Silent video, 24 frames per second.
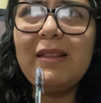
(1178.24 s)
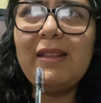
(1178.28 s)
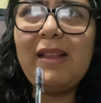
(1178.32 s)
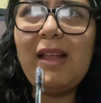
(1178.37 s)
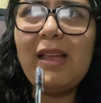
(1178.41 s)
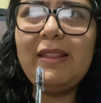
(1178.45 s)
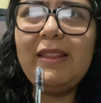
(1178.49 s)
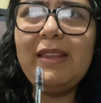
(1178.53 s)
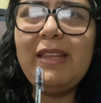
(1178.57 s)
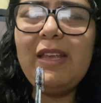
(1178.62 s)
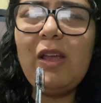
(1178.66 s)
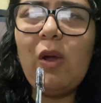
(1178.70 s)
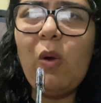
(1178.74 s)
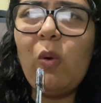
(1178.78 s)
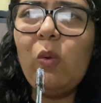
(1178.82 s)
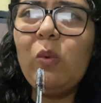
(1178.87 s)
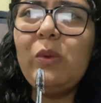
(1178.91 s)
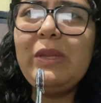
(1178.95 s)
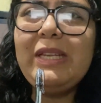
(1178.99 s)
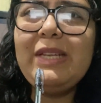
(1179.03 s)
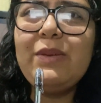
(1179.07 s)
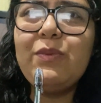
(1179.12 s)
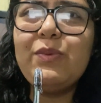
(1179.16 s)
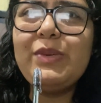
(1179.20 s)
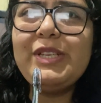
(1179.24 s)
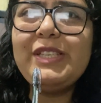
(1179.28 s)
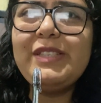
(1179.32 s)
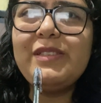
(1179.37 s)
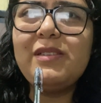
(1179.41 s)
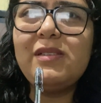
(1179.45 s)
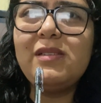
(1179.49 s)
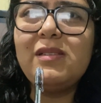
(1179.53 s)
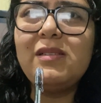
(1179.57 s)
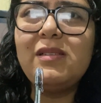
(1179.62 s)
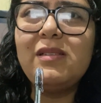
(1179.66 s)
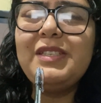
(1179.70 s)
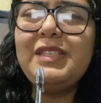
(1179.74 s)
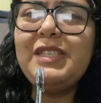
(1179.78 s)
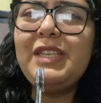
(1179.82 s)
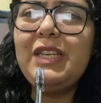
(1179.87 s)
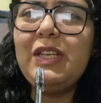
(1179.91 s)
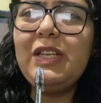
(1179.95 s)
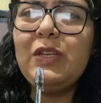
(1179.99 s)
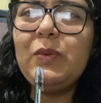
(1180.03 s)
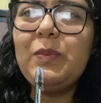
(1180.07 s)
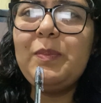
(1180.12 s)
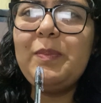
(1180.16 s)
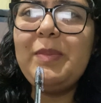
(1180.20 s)
like the only reason she
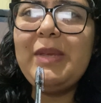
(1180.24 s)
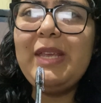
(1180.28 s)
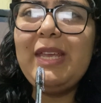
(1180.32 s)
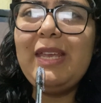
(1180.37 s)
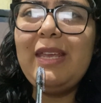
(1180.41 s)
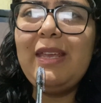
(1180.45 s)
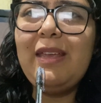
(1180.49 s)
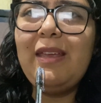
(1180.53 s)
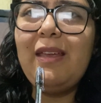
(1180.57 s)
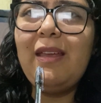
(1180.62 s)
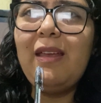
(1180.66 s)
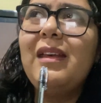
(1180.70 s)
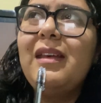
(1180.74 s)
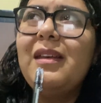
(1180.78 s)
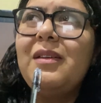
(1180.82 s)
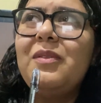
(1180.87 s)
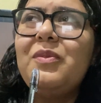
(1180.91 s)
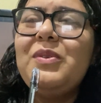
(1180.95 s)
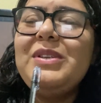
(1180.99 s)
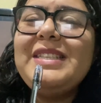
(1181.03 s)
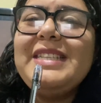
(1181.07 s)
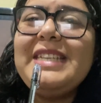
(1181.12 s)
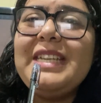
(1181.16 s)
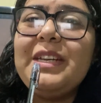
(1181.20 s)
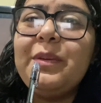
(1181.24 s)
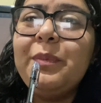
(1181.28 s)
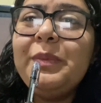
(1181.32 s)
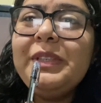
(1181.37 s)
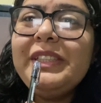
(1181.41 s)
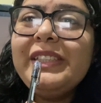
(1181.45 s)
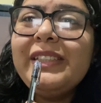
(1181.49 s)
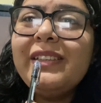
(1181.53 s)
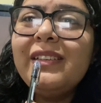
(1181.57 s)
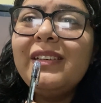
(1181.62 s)
could be redeemed.